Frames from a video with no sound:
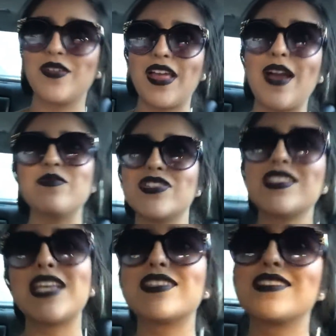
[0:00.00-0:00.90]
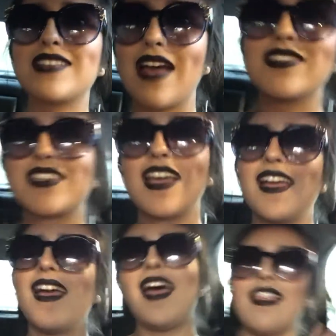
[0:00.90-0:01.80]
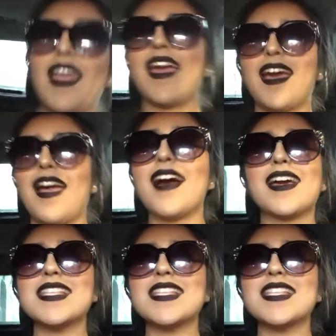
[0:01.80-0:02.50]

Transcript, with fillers: you know, like I'm just like such like a